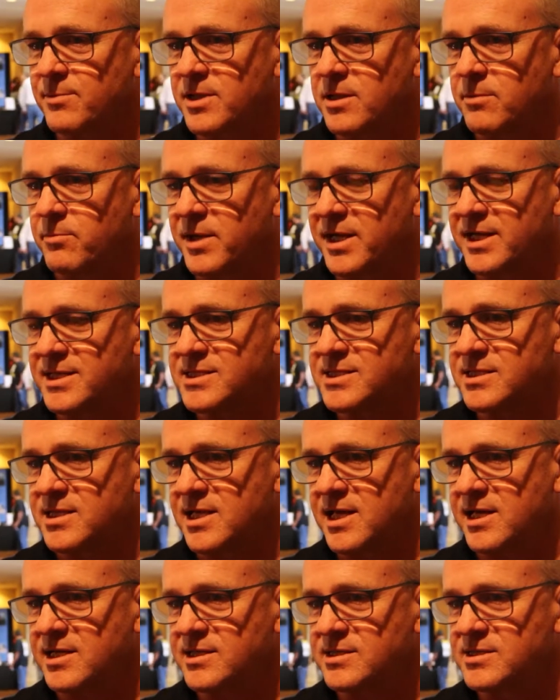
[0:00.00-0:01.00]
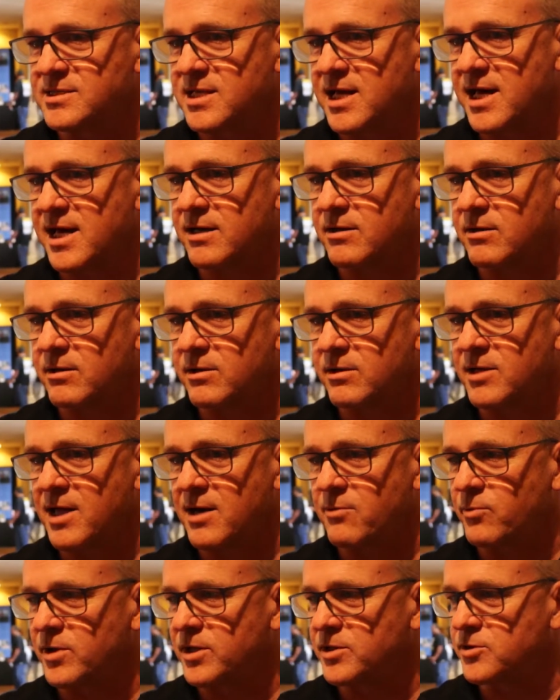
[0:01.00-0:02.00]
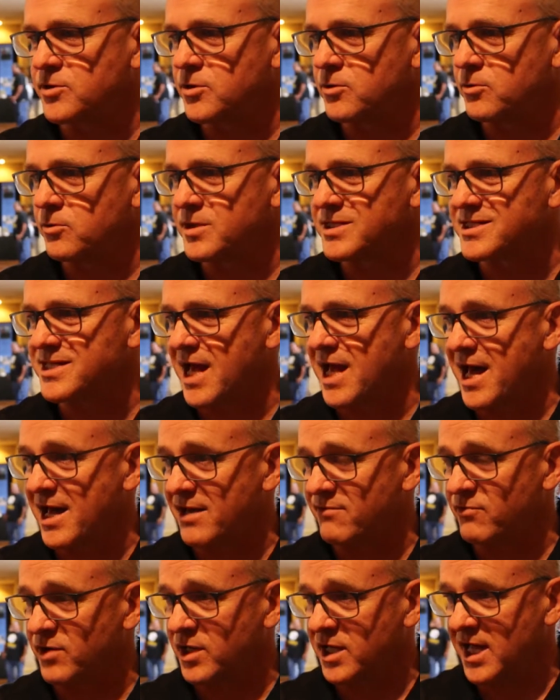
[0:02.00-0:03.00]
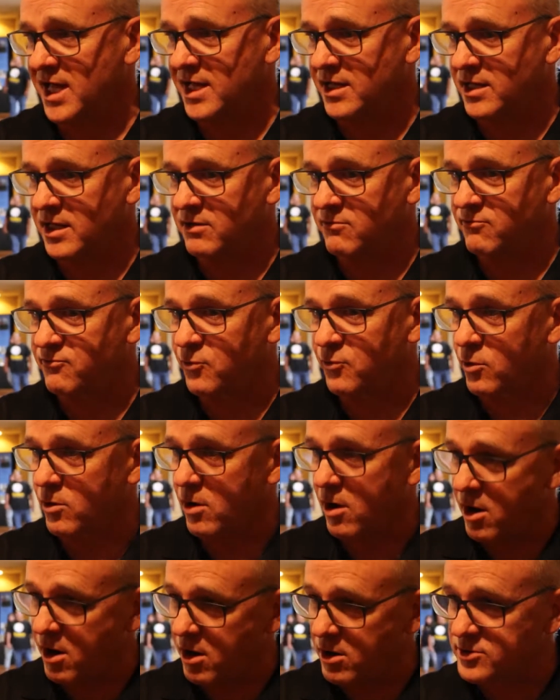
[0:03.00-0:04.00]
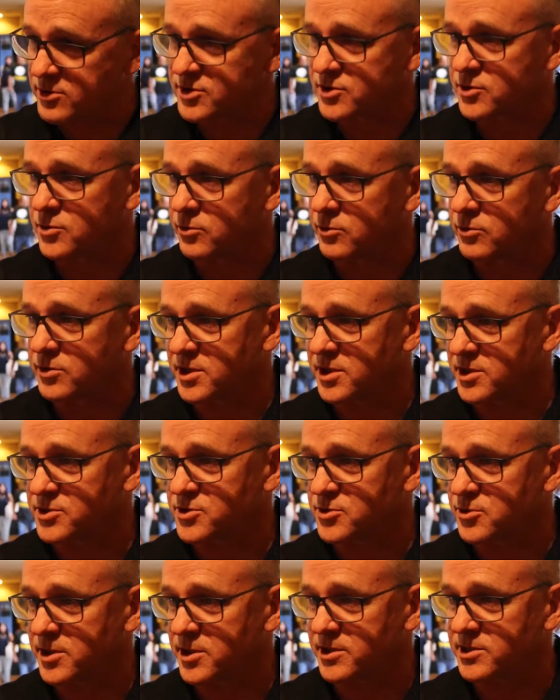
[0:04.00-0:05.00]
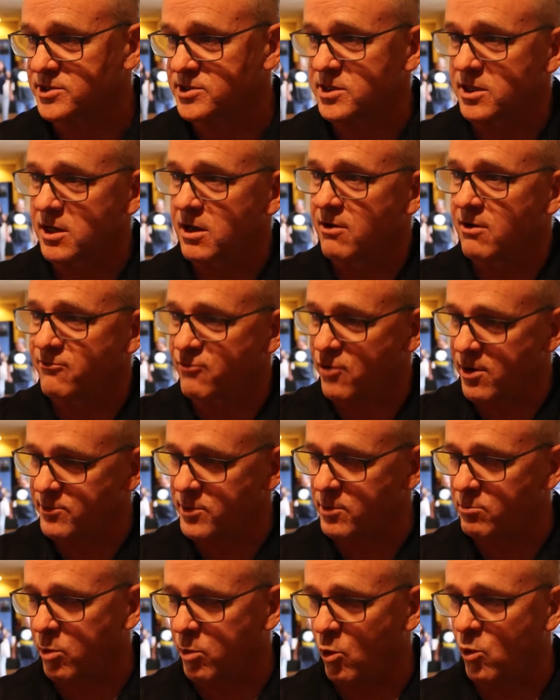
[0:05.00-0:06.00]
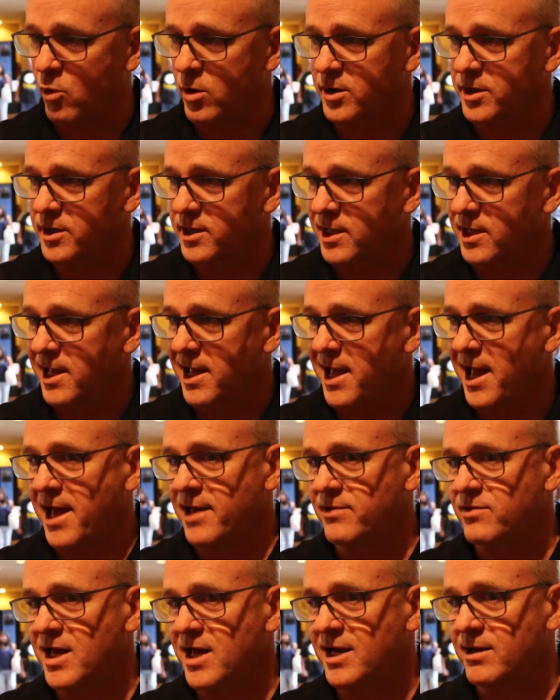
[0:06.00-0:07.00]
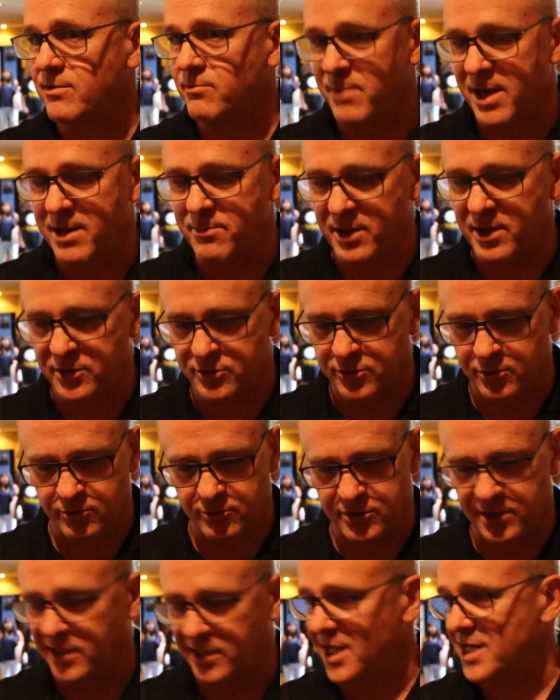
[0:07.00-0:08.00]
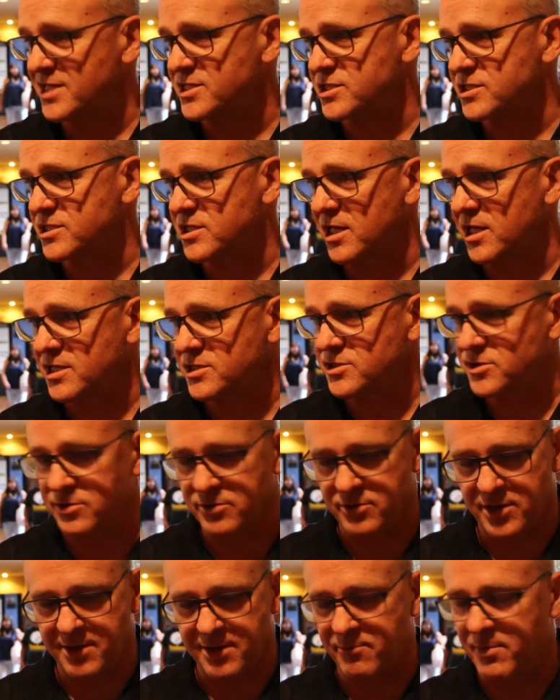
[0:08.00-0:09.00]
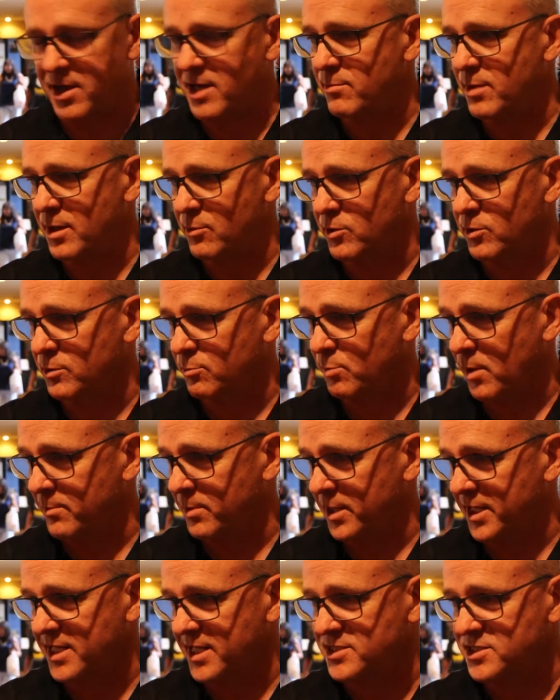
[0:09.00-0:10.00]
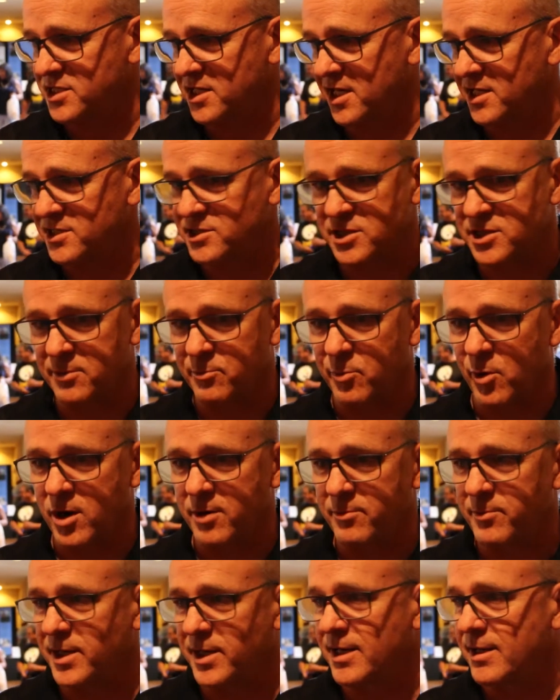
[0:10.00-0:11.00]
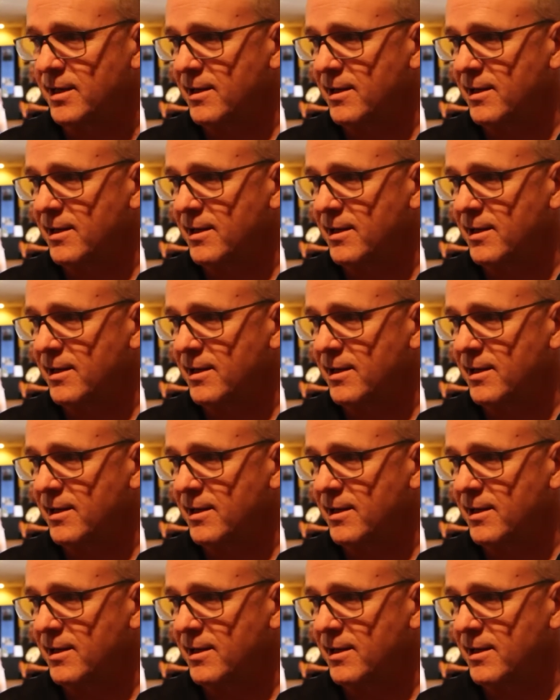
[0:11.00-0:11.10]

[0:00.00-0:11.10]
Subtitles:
of the biggest things that we do is advocating for all school districts from the board. And that may be through the legislature, that may be with public education department,